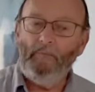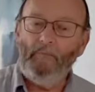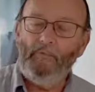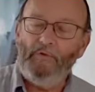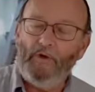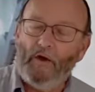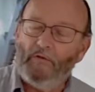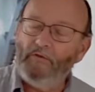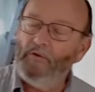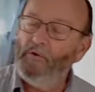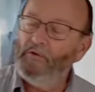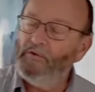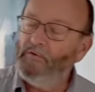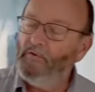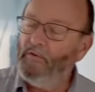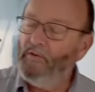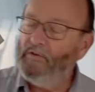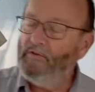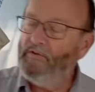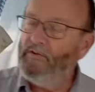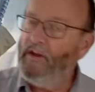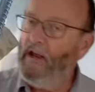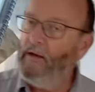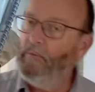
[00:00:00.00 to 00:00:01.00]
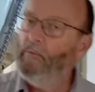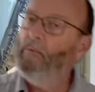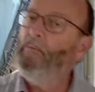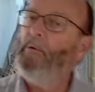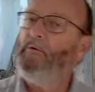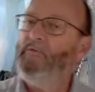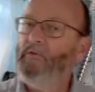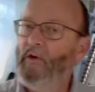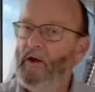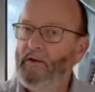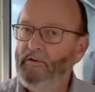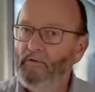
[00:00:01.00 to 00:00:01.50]
The other use for this table
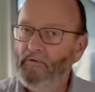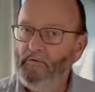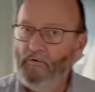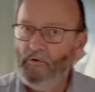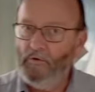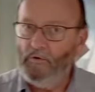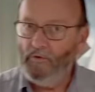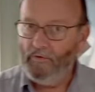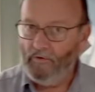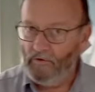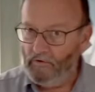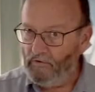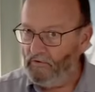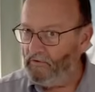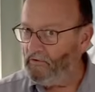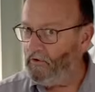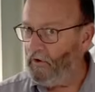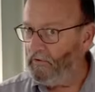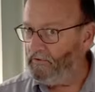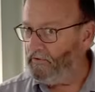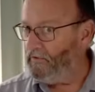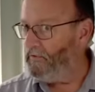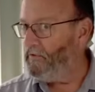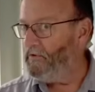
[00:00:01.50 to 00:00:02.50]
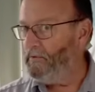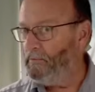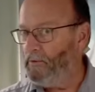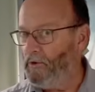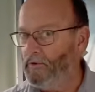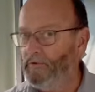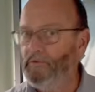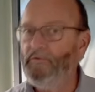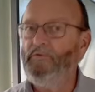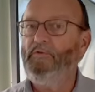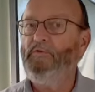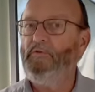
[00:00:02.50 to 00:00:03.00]
besides food, this is also the
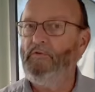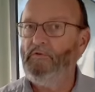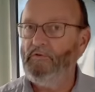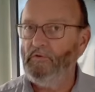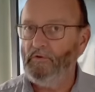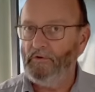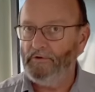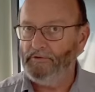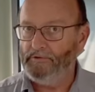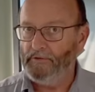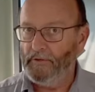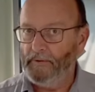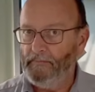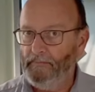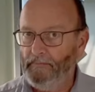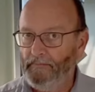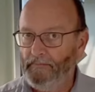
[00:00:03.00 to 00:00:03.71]
emergency surgery.